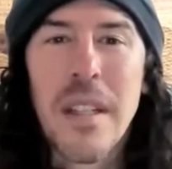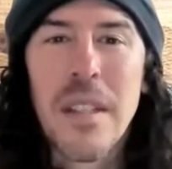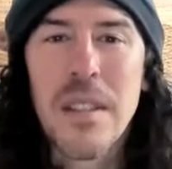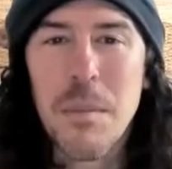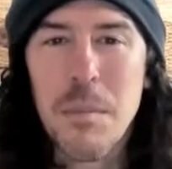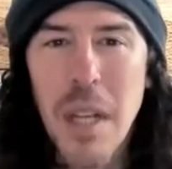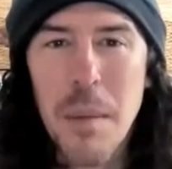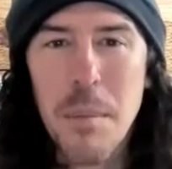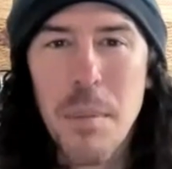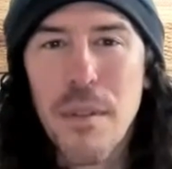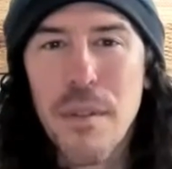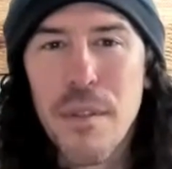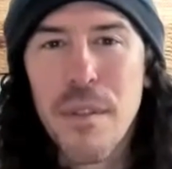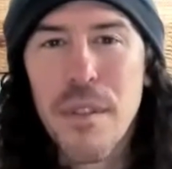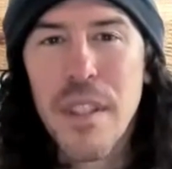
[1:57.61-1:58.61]
some type
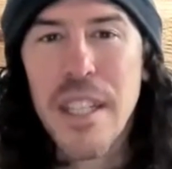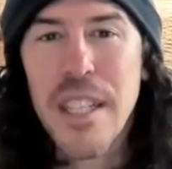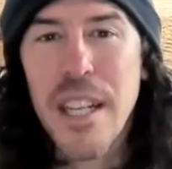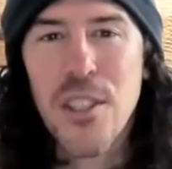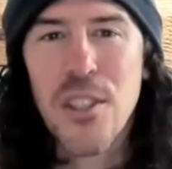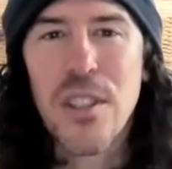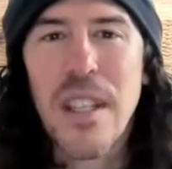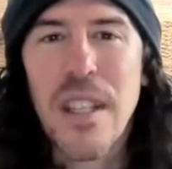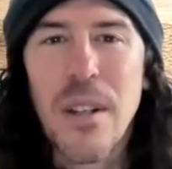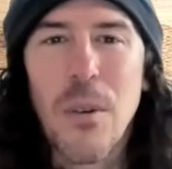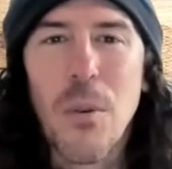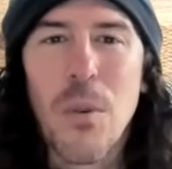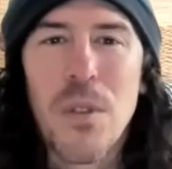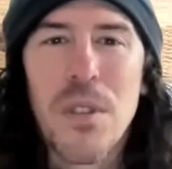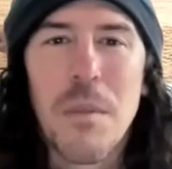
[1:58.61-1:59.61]
of connection there
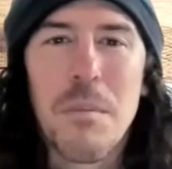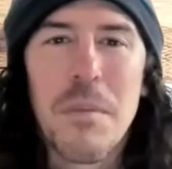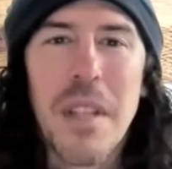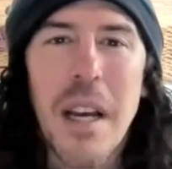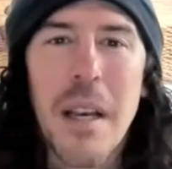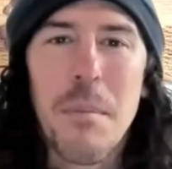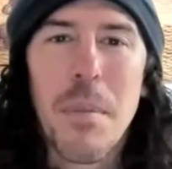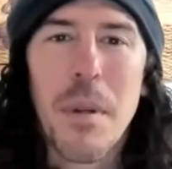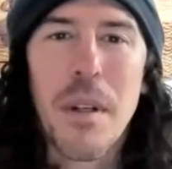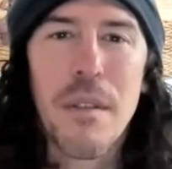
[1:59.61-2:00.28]
or some type